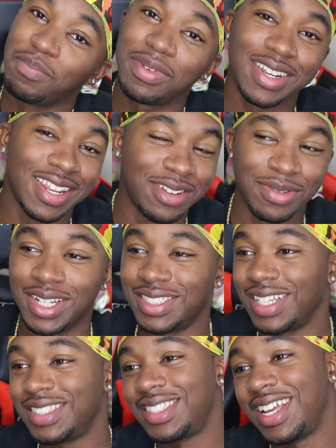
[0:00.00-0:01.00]
But anyways,
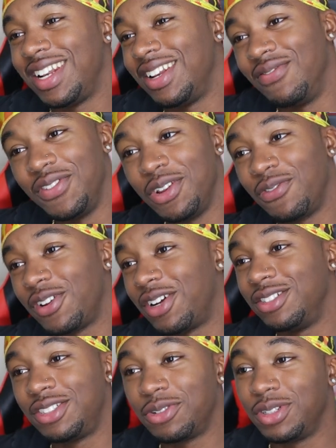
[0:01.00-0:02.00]
that's the end of the video. If
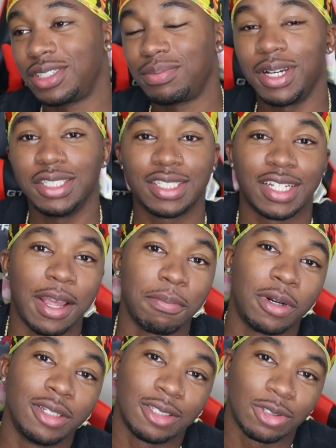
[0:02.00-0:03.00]
y'all enjoyed it, smash the like
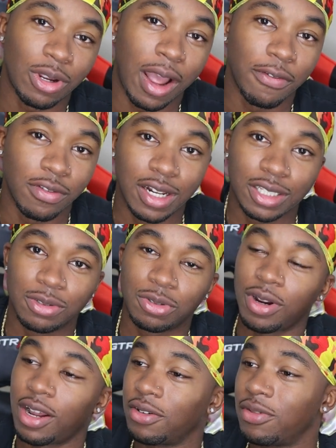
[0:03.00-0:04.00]
button. Subscribe if you're not
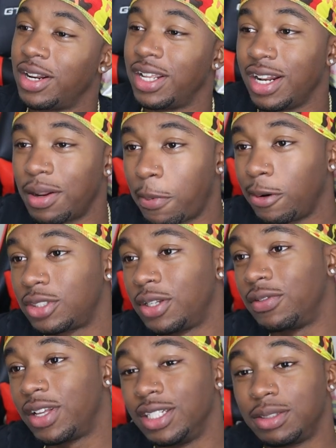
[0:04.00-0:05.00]
subscribed already. Hit the post
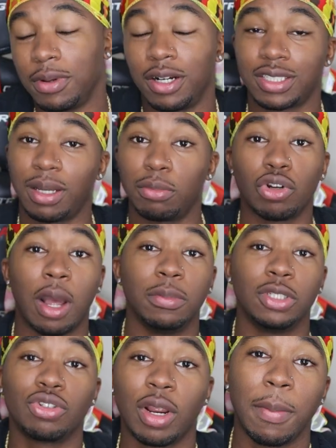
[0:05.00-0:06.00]
notification bell because I'm
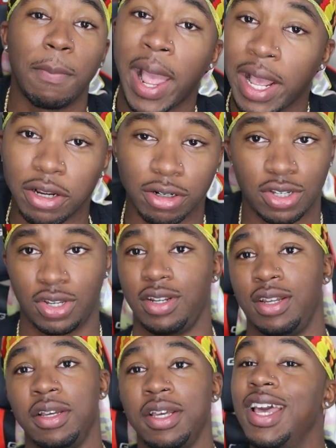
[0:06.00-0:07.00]
dropping straight bangers,
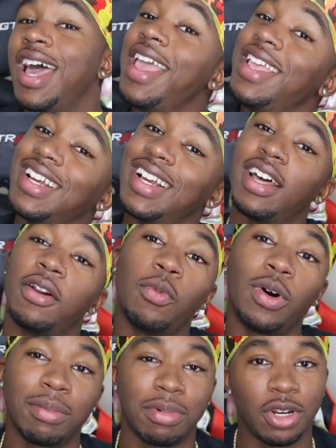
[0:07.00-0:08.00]
and you're gonna
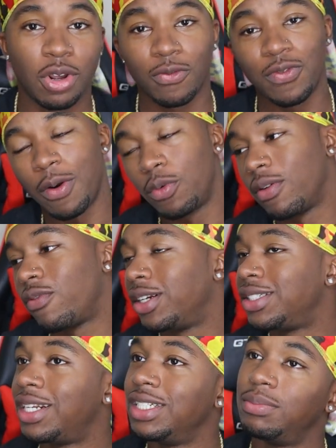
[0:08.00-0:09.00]
want to be notified whenever I
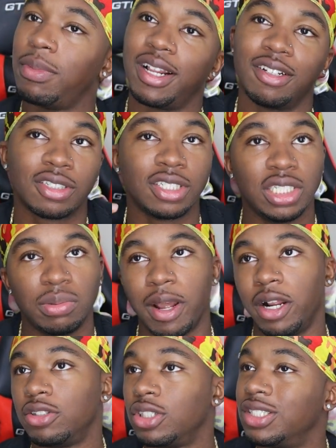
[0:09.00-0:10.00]
drop these bangers because these
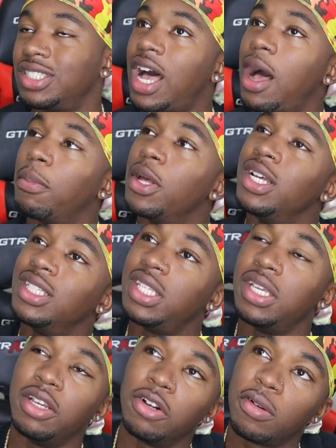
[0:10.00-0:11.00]
bangers are the top
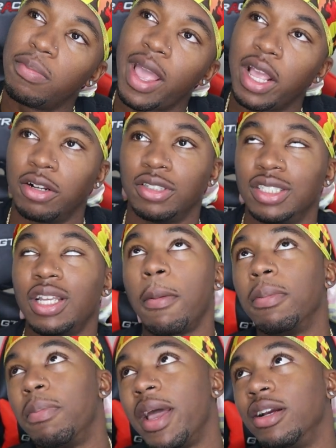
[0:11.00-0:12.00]
tier bangers, the type
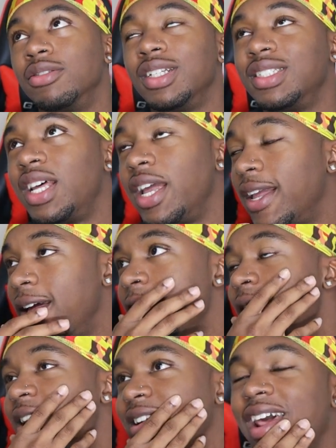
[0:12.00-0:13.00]
of bangers that's like,
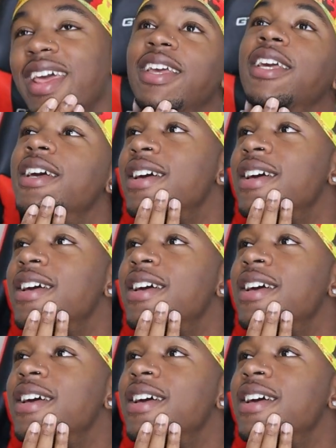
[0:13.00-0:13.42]
dang,